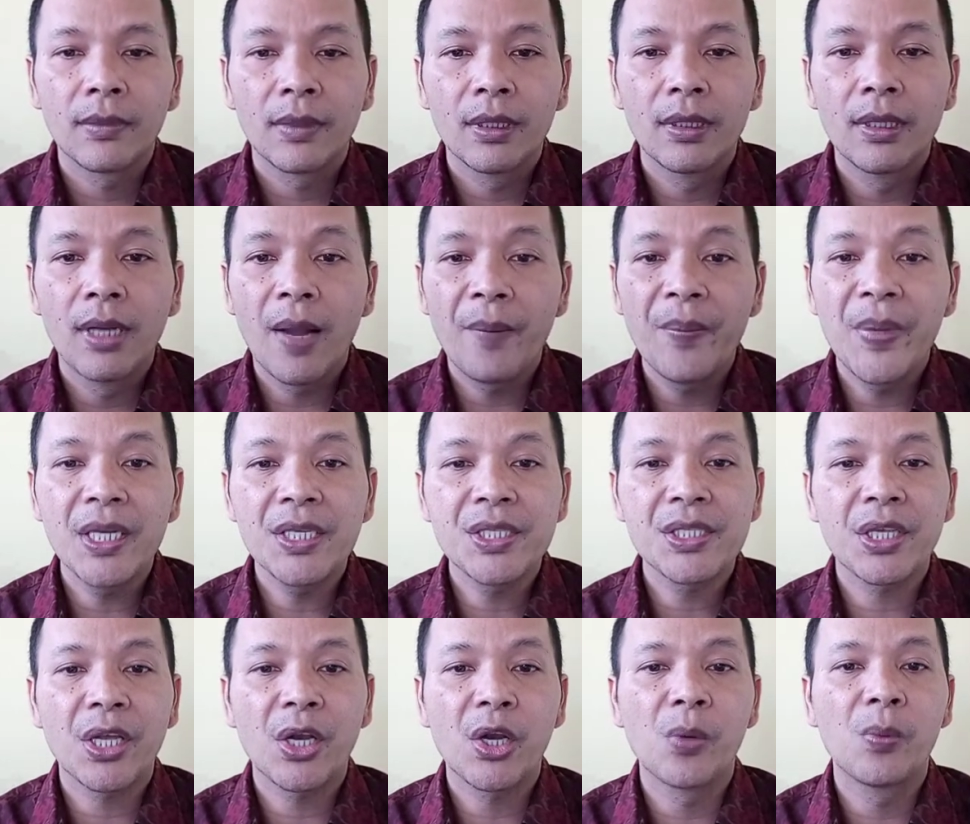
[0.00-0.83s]
ngaben
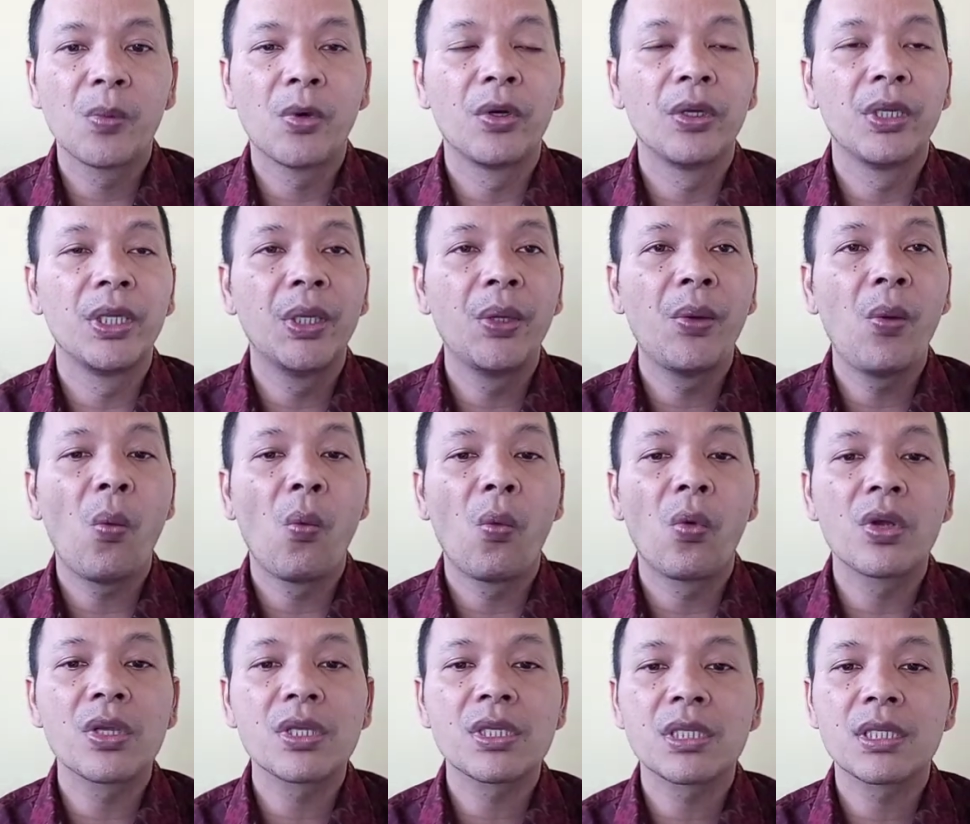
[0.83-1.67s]
ceremony
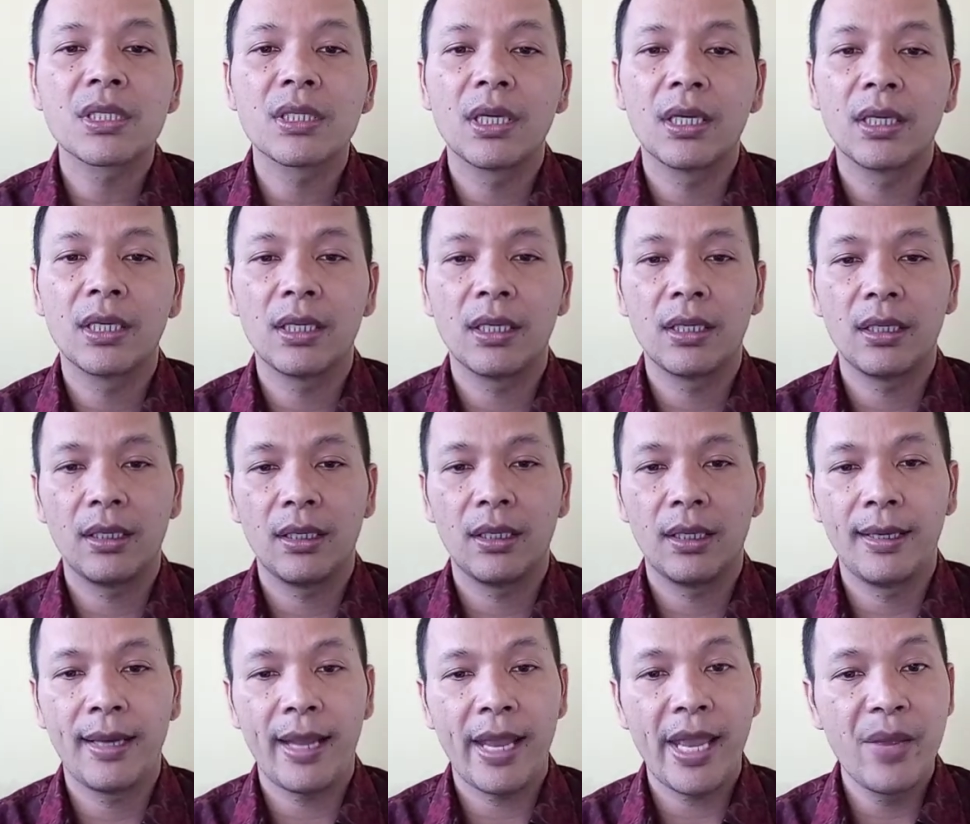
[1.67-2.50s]
was
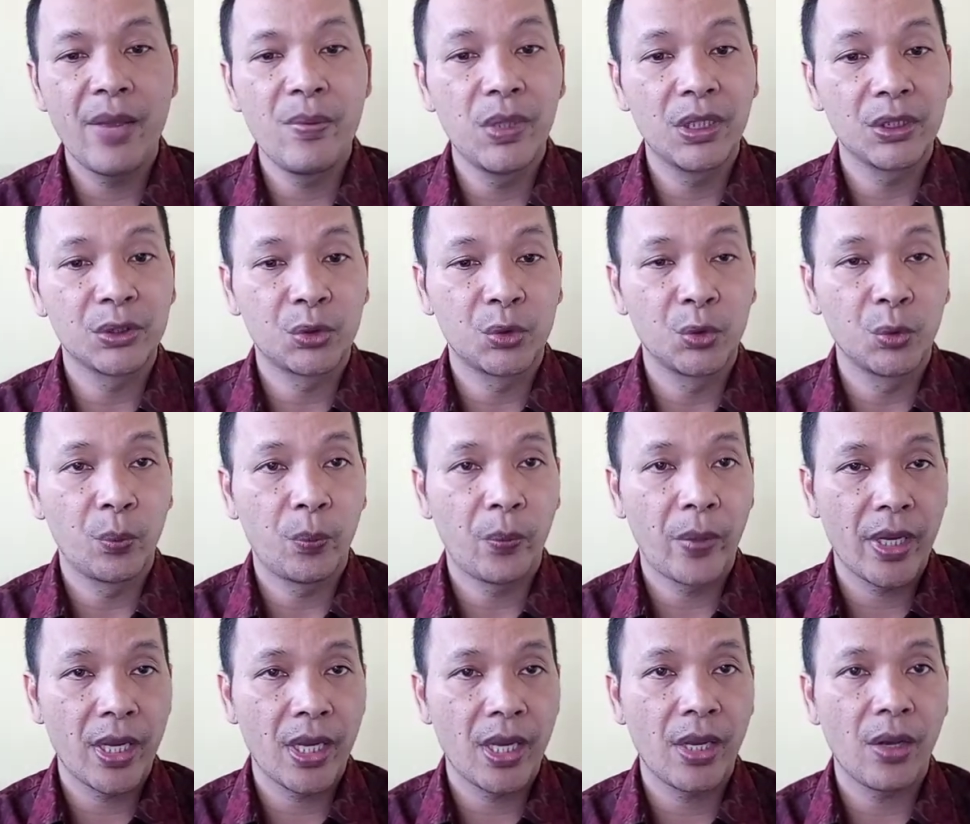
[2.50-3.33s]
unable to
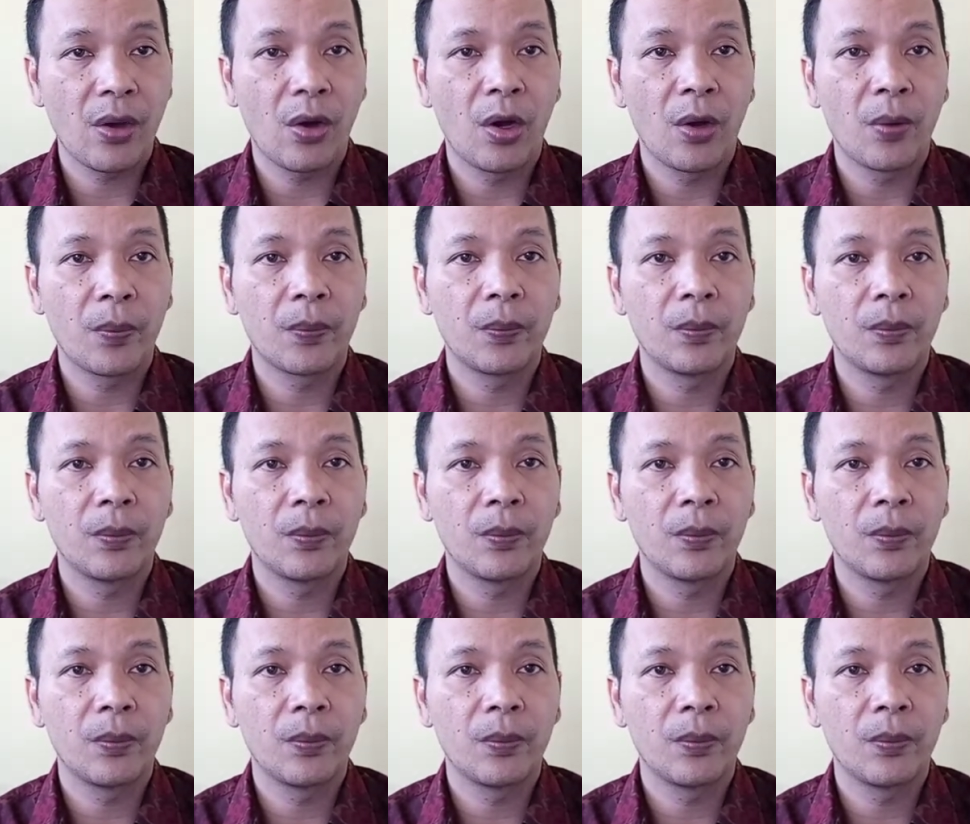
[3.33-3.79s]
pay off